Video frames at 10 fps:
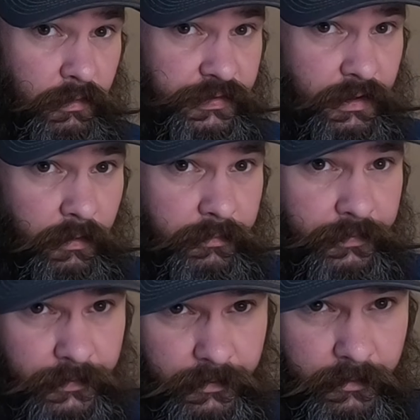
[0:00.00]
Stove.
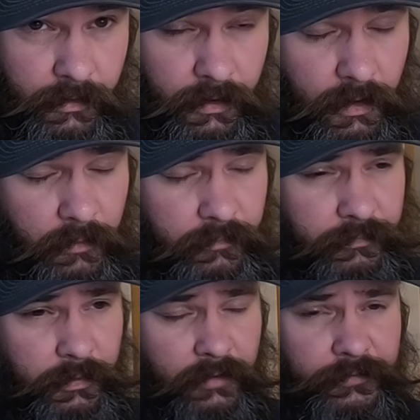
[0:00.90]

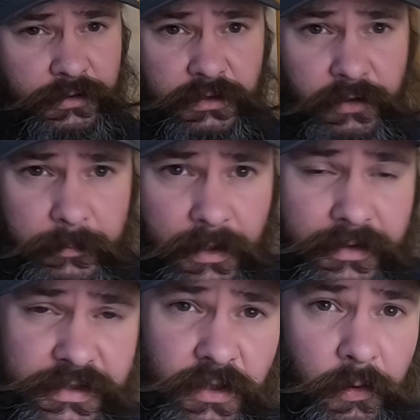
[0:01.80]
When I first learned about
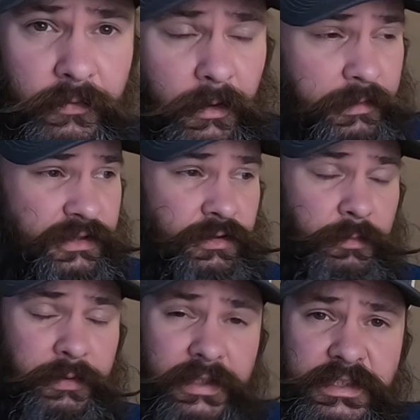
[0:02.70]
this stove, I was
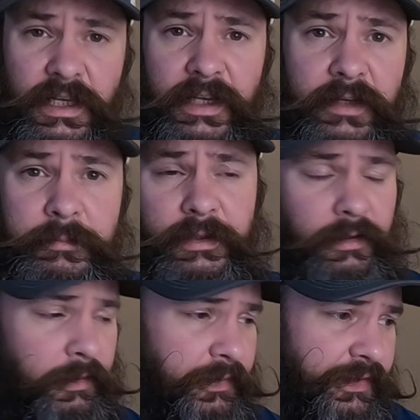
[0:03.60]
super excited
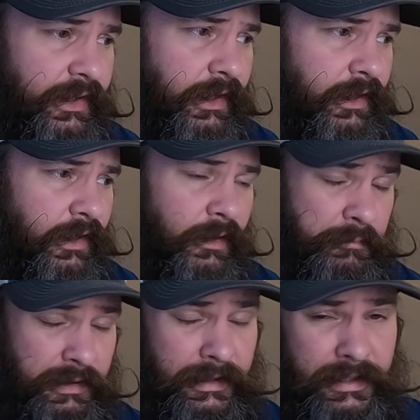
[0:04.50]
because
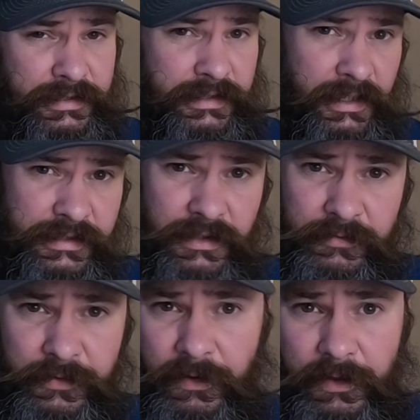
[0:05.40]
plenty of sticks in the
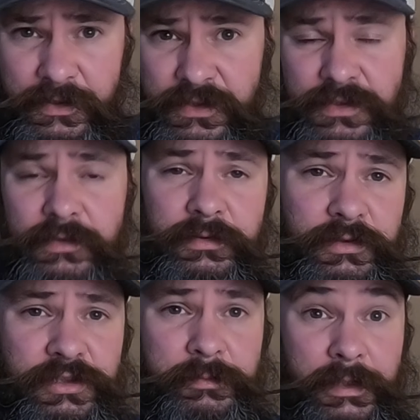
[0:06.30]
forest, so
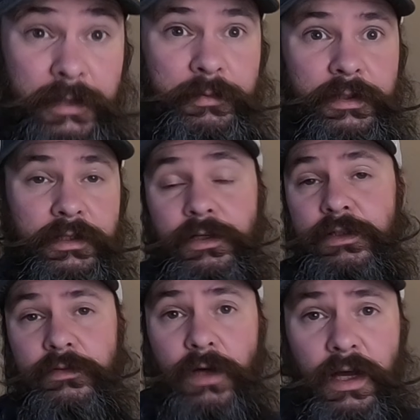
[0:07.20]
you should be able to
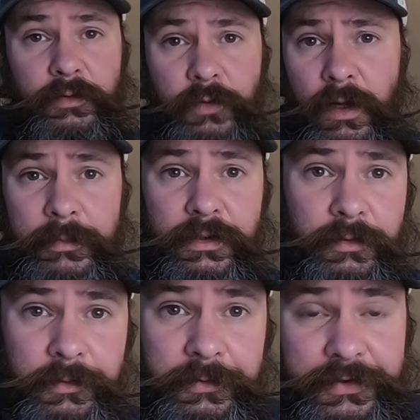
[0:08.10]
cook hot ramen
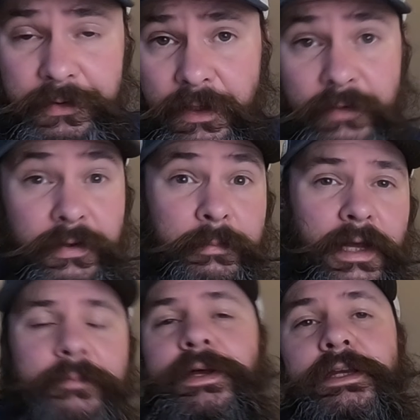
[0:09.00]
noodles on every
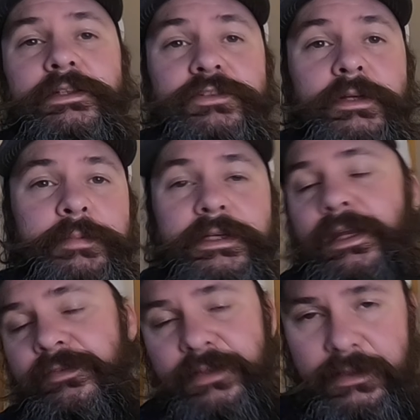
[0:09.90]
backpacking trip
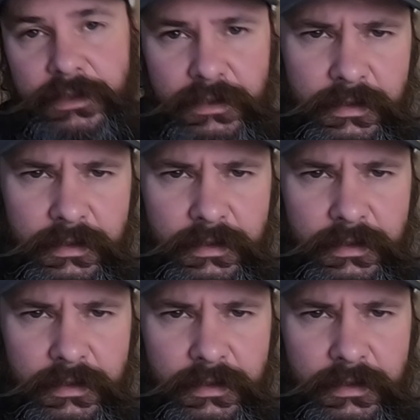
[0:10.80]
indefinitely.